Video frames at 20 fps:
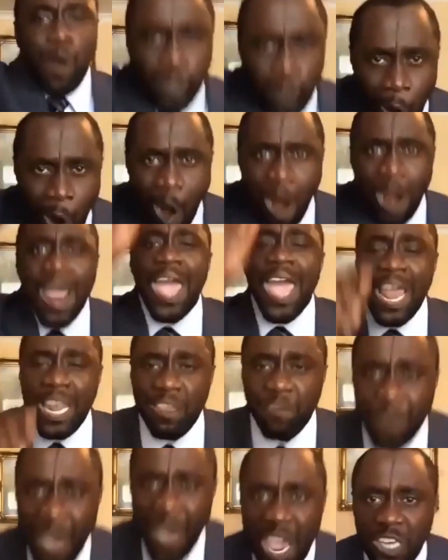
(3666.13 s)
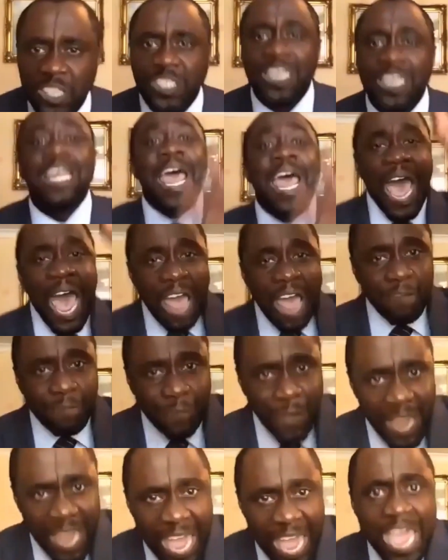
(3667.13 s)
your elevation and
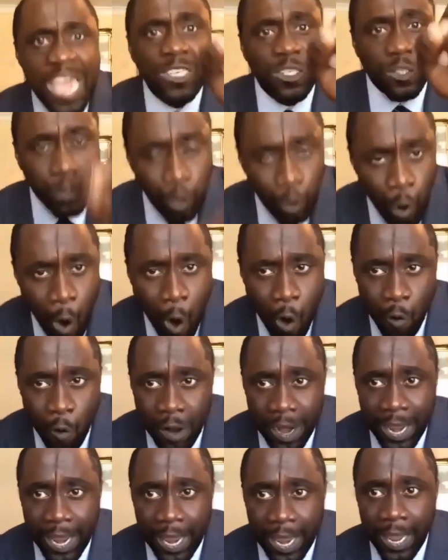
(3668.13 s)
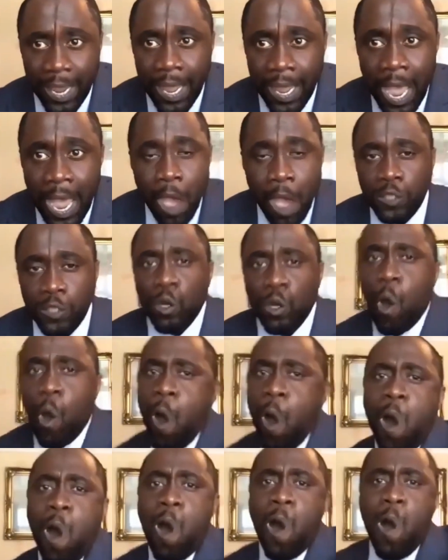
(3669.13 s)
for his glory. So
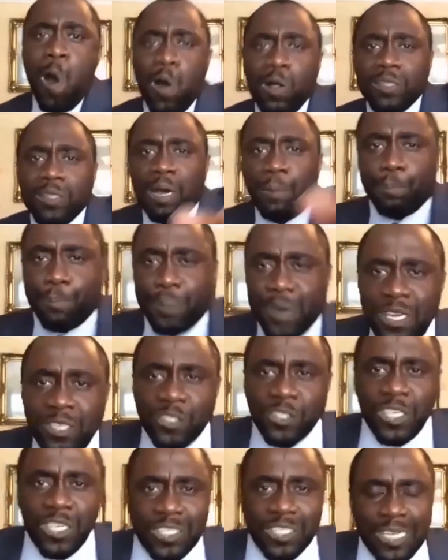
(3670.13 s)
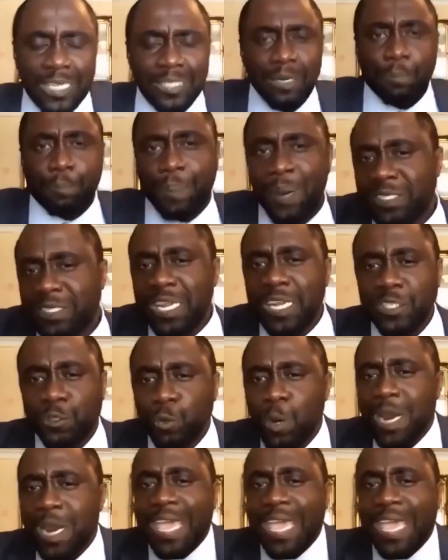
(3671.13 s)
all the princes and the presidents were